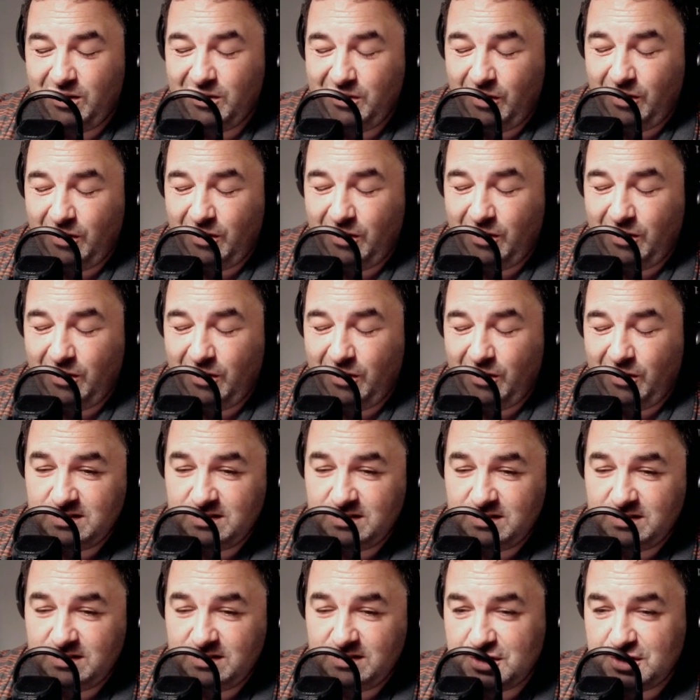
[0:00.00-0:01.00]
just didn't
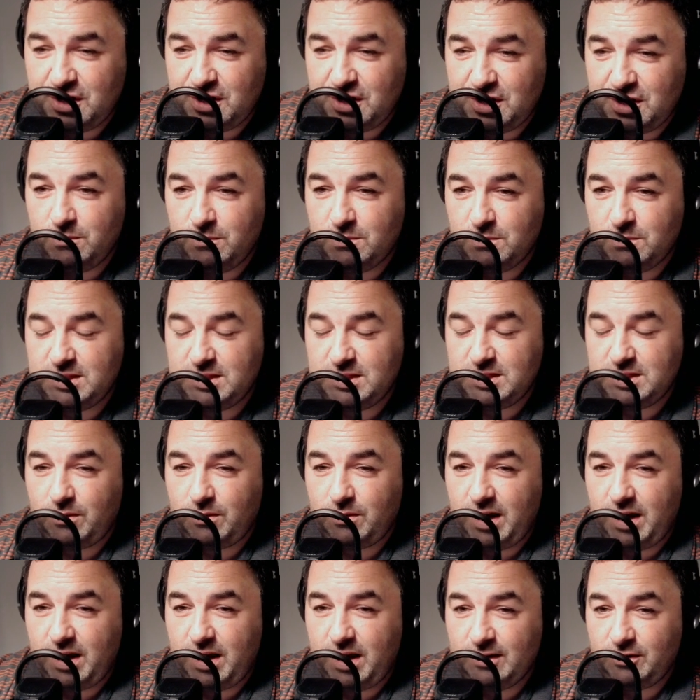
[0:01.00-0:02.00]
think that Chowdhury one was a yellow
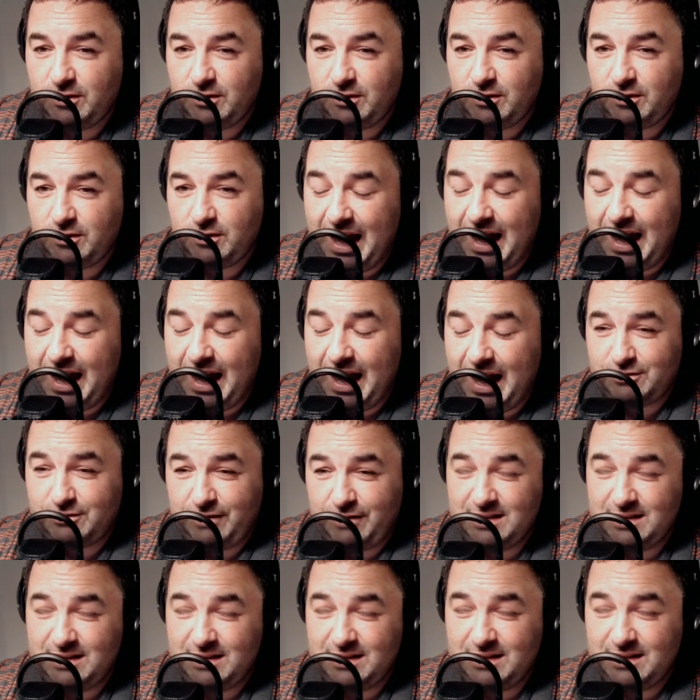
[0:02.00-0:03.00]
card. Like, Andy
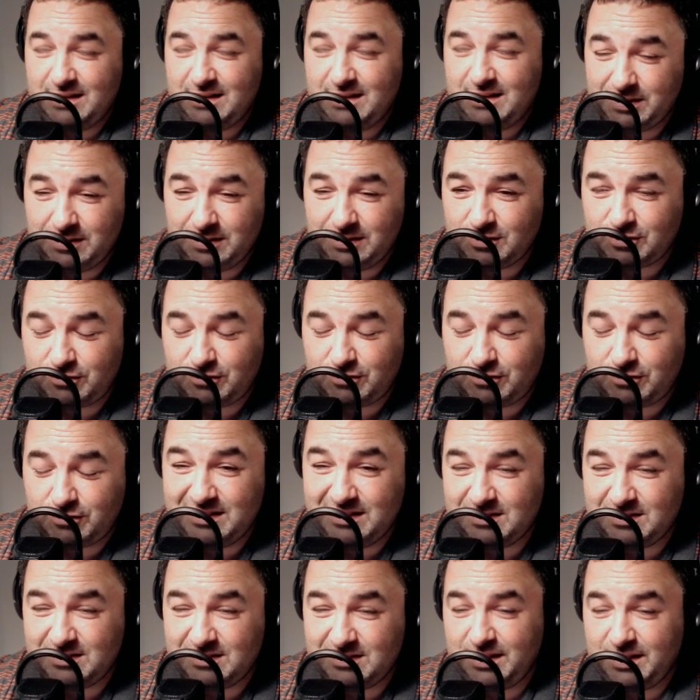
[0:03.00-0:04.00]
Gray is a fucking
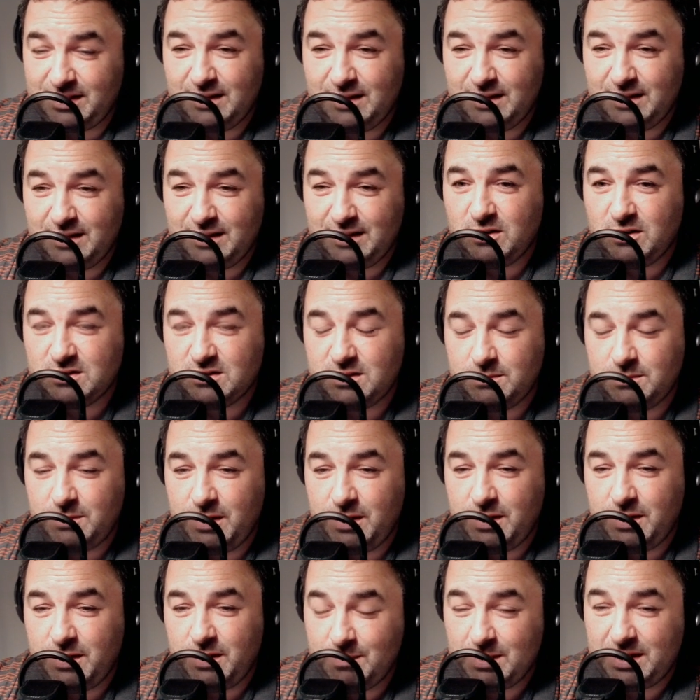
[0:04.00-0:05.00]
disgrace. Like, let's be honest
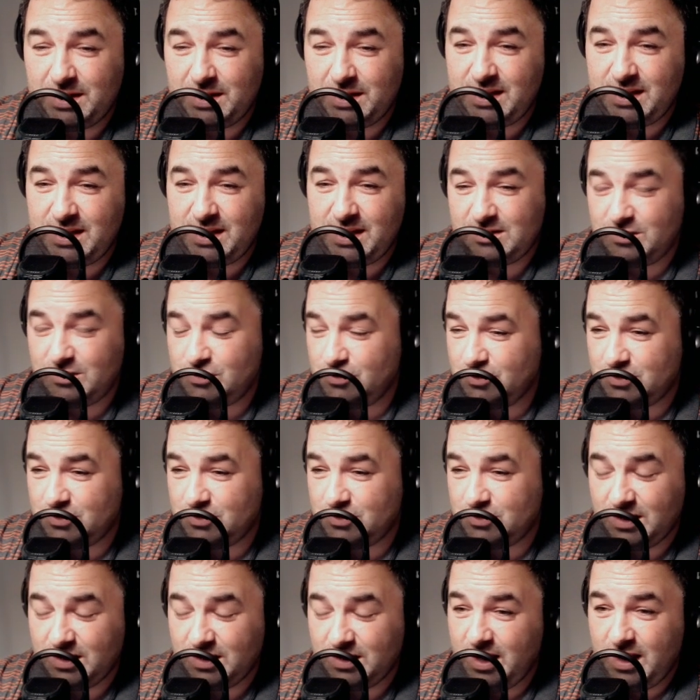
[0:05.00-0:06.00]
about it. Him and Keys are
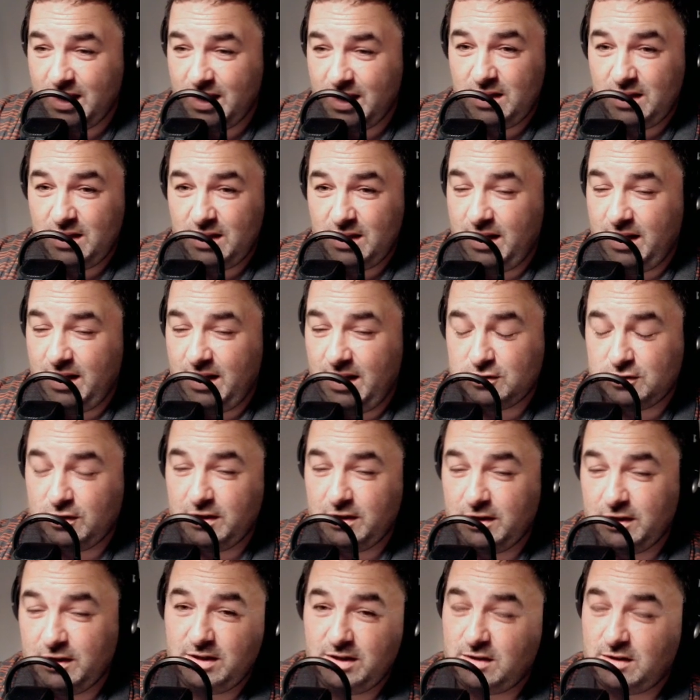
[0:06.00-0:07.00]
just, it's
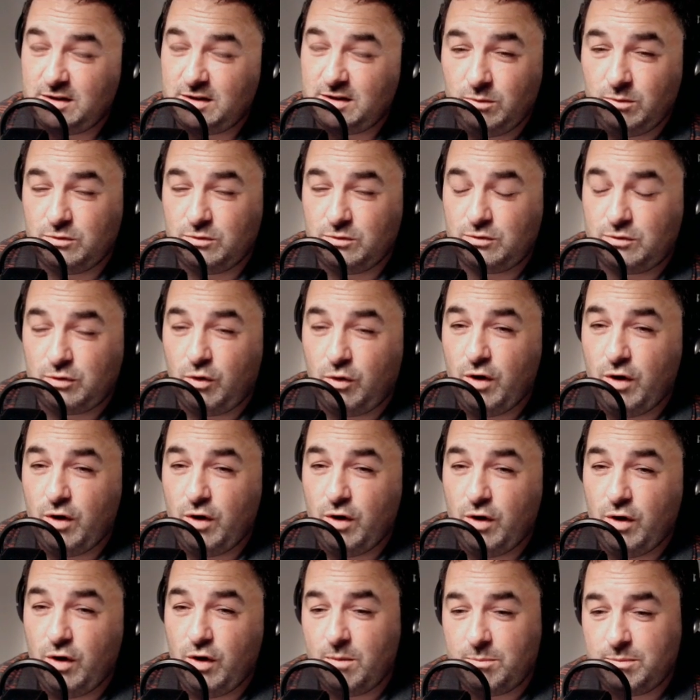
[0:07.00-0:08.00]
like they're in their own
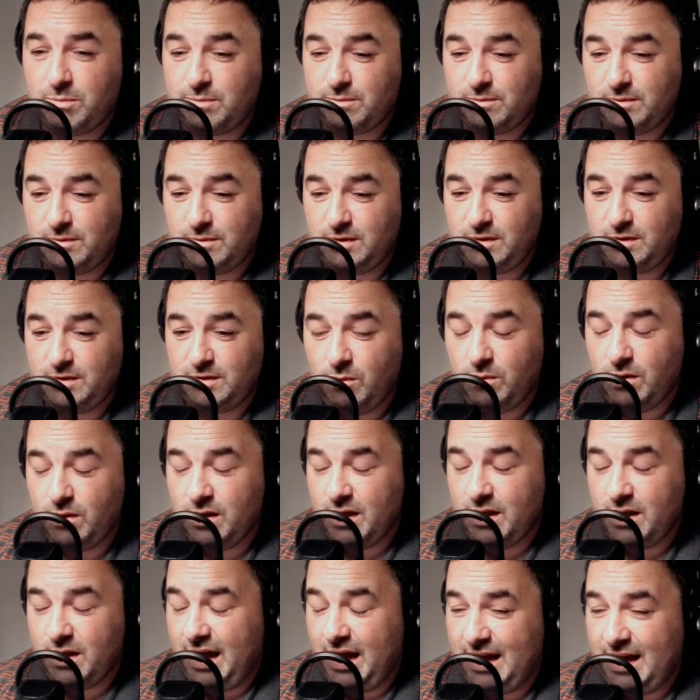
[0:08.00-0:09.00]
time warp,
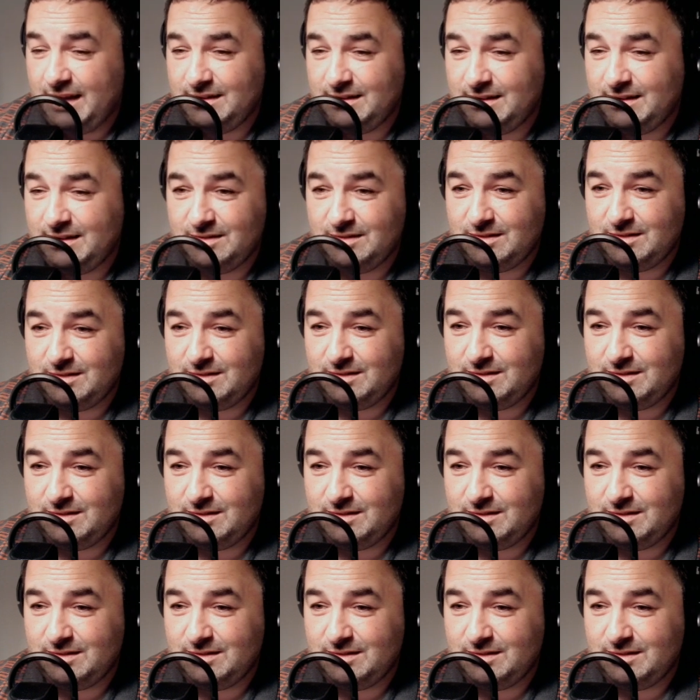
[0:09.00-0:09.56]
and